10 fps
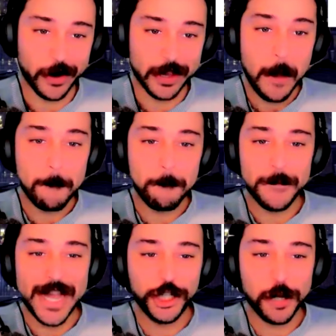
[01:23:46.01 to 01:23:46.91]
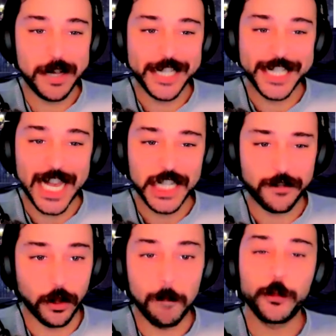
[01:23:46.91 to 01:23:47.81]
Men should be successful.
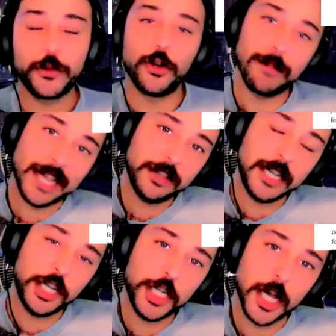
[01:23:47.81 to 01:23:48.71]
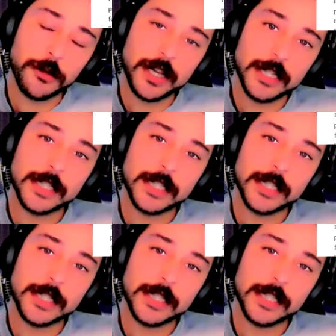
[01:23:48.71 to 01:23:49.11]
Do men teach each other this?